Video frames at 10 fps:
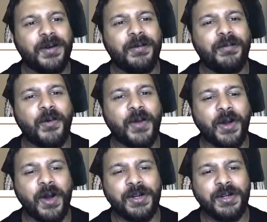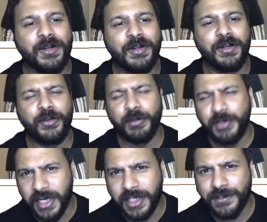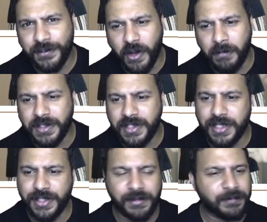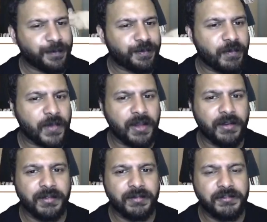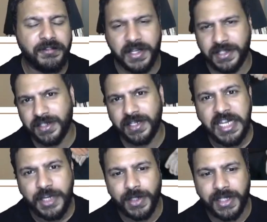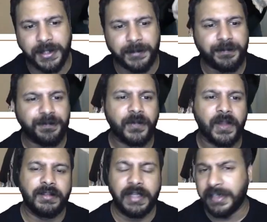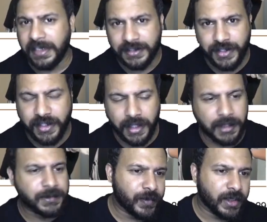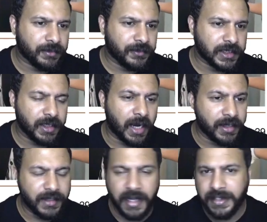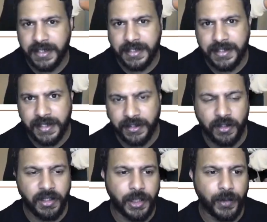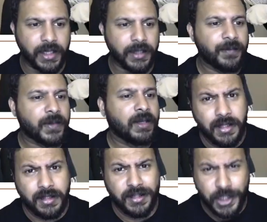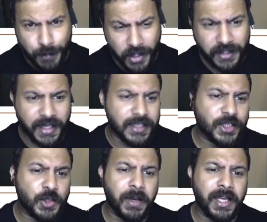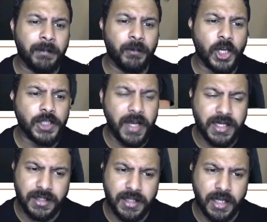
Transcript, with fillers: Moving on to objectives of compensation. First, equity entails three types. Uh, first, under that is the internal equity. This pertains to paying employees wages that